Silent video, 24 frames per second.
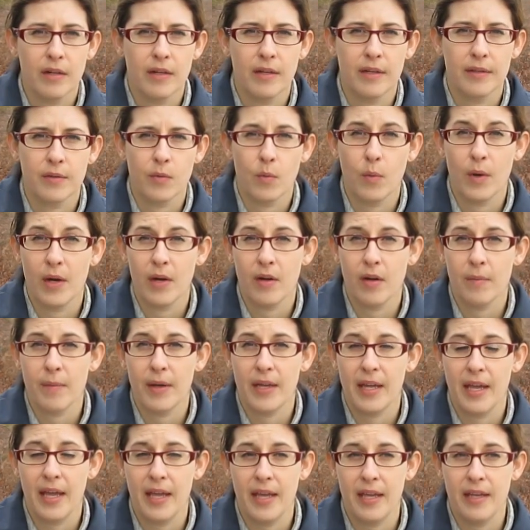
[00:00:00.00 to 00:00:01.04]
I can wear it on
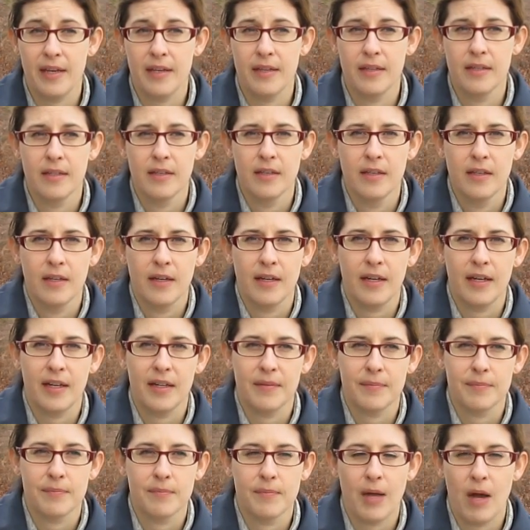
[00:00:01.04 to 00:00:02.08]
my head,
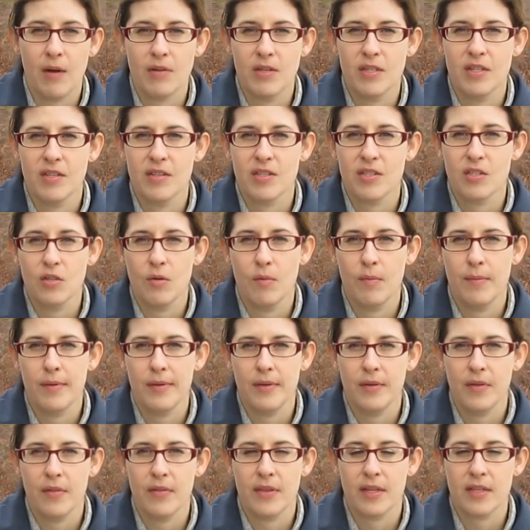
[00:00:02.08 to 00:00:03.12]
um, mount it to the
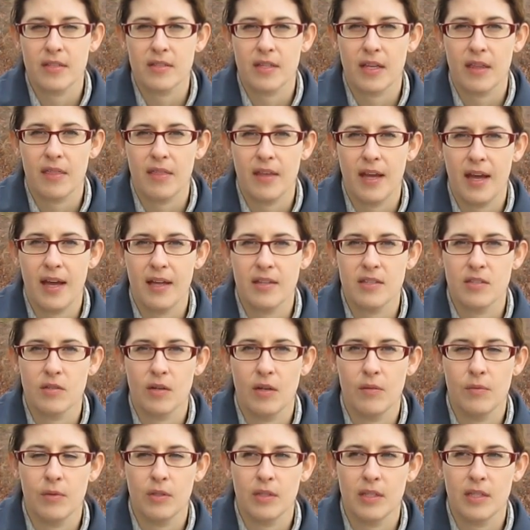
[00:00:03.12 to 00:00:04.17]
snowmobile, things like that. So
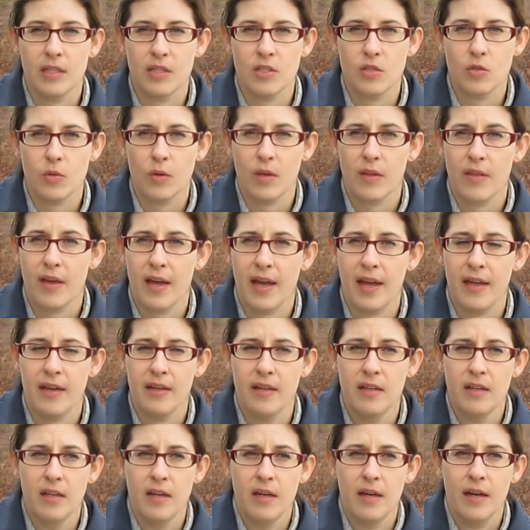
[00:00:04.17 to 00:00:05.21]
I really enjoy
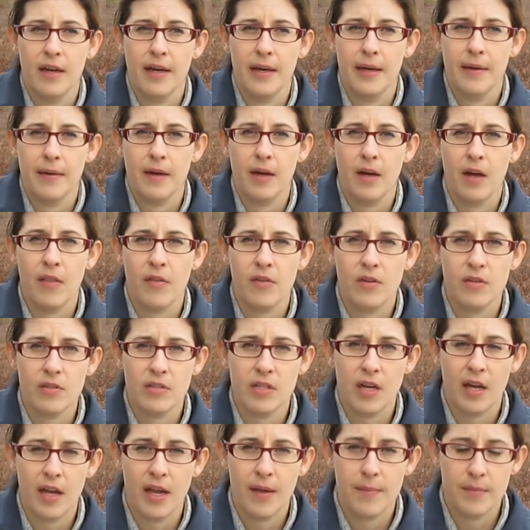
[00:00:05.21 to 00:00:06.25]
that. Other
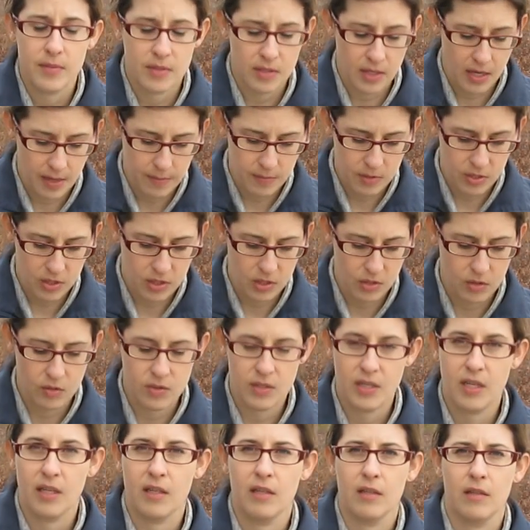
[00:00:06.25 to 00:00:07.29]
times I'm just
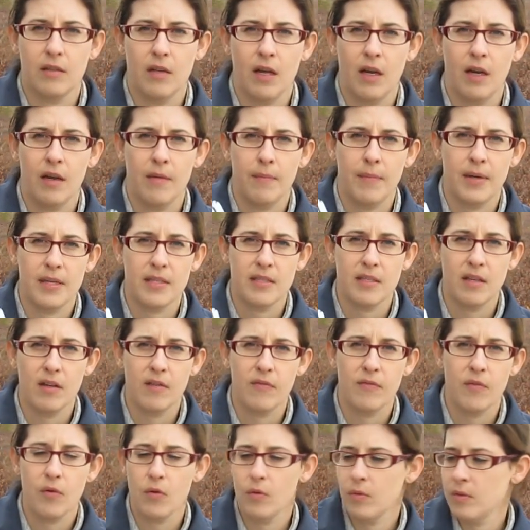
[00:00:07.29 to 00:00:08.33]
using um, my
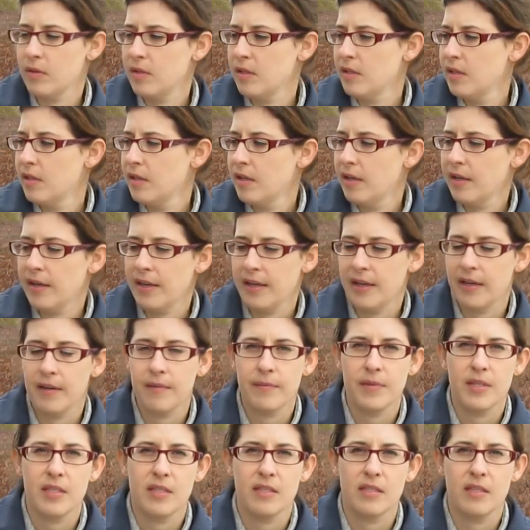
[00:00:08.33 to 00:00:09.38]
cell phone.
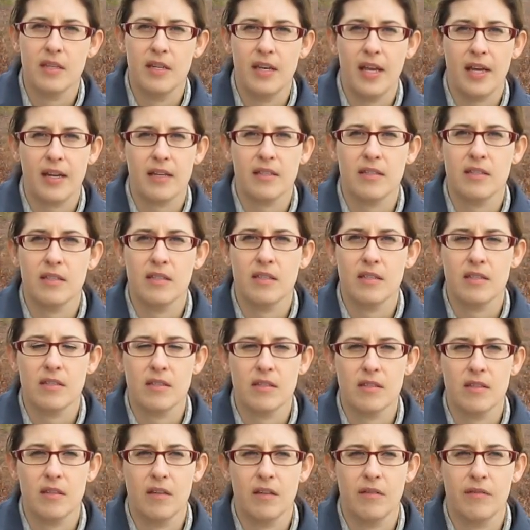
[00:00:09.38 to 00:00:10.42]
Um, this is a
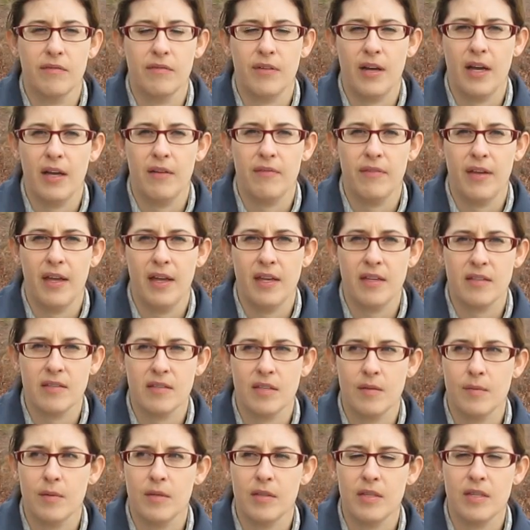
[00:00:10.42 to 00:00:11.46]
Nexus five
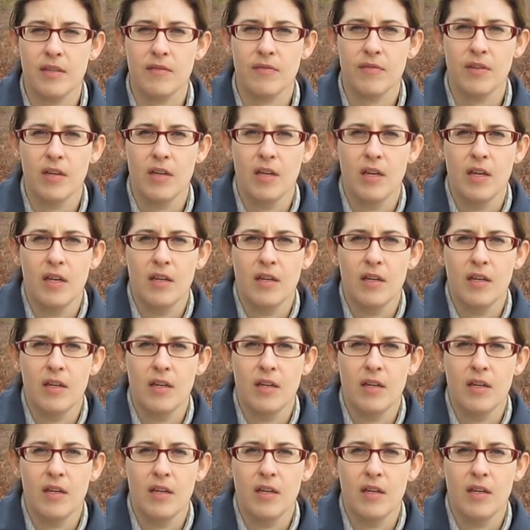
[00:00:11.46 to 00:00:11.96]
S, I believe.